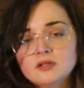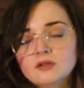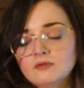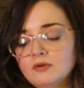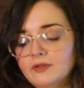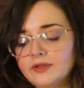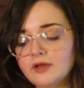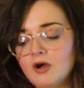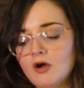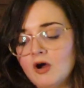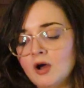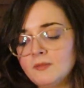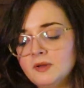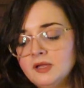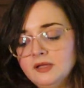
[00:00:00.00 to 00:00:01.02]
to the really
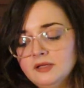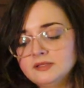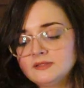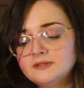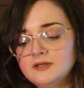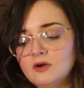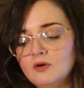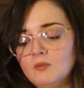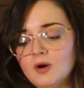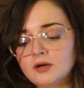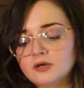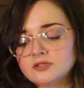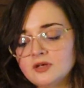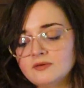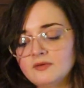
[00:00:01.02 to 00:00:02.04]
calm, still
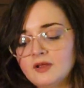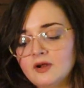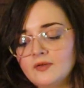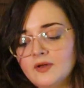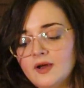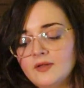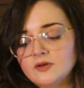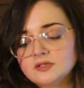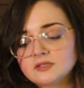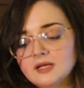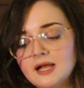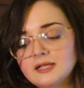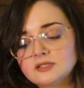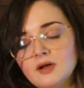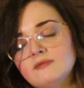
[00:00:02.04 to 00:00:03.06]
waters over there on the other
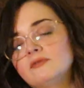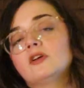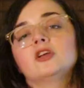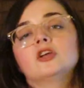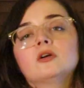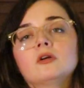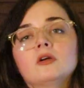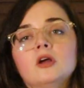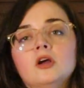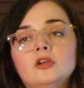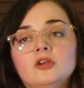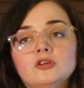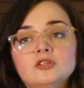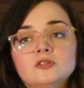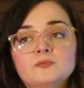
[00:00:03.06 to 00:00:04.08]
side. So I feel like you're,
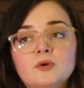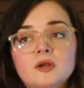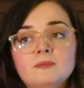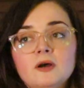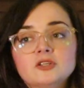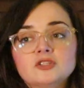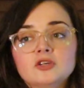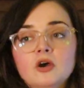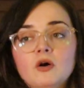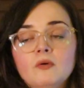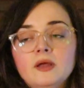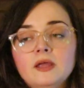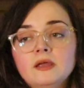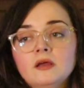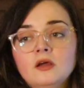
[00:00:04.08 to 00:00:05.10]
you're just pretty much
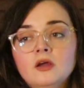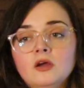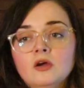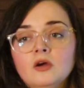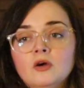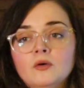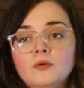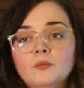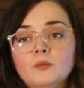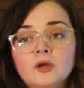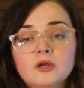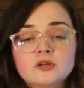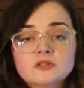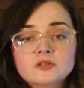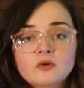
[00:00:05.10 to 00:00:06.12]
going
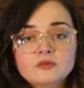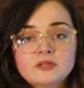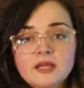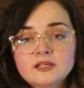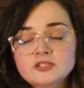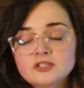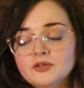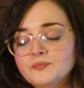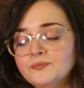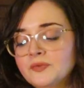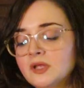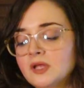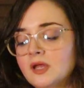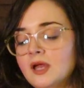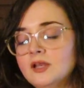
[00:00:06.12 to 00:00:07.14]
where your soul takes you.
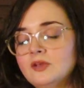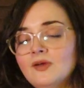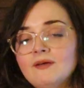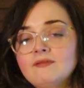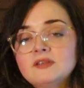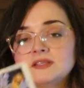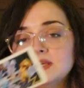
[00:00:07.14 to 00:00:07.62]
And you have